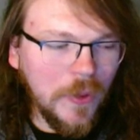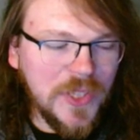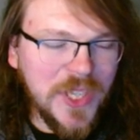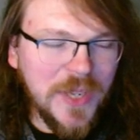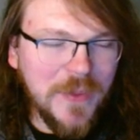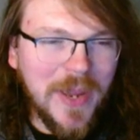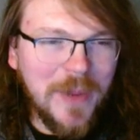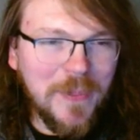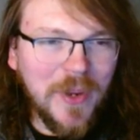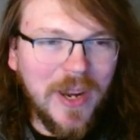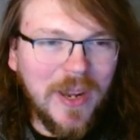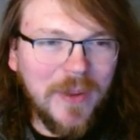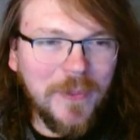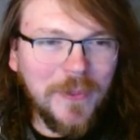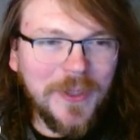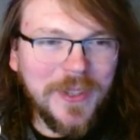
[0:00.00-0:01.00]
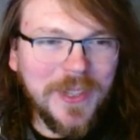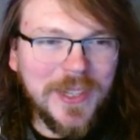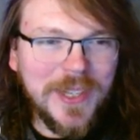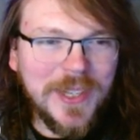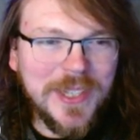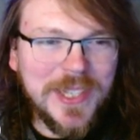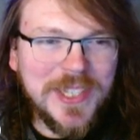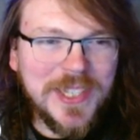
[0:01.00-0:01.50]
see, my problem with it
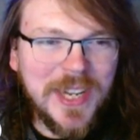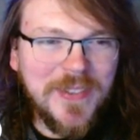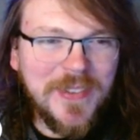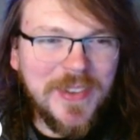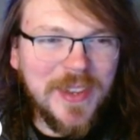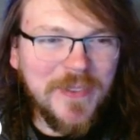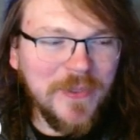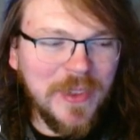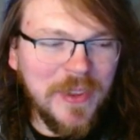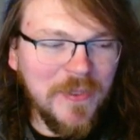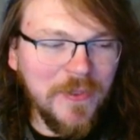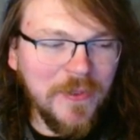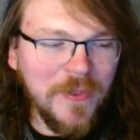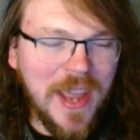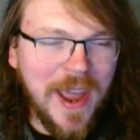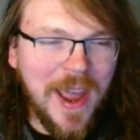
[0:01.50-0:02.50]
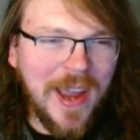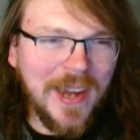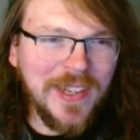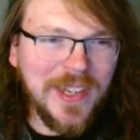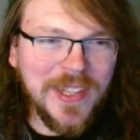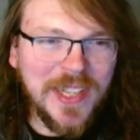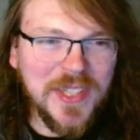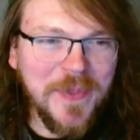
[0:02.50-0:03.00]
is it's not even the
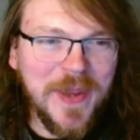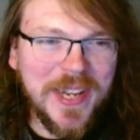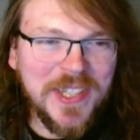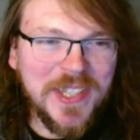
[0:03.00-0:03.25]
acting that's bad.